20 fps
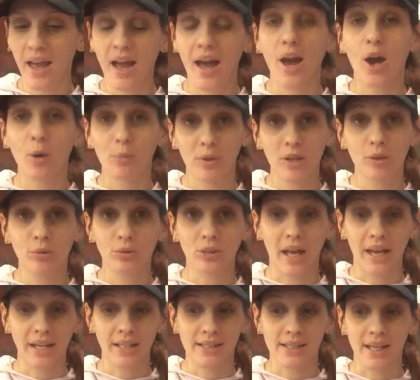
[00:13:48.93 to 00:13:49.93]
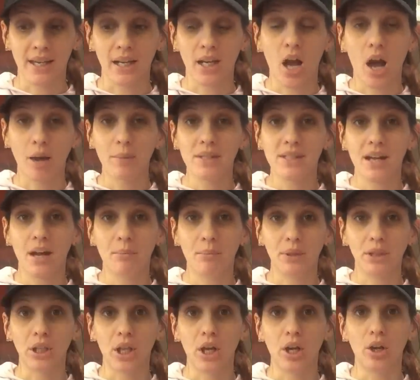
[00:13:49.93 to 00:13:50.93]
I hope that you liked it. Comment down
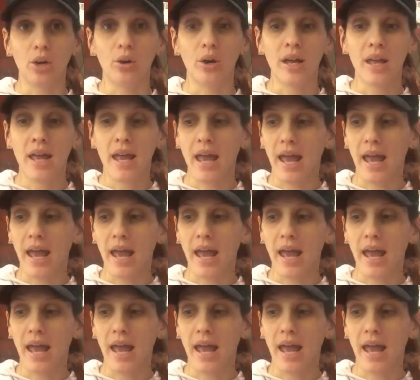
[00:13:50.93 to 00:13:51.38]
below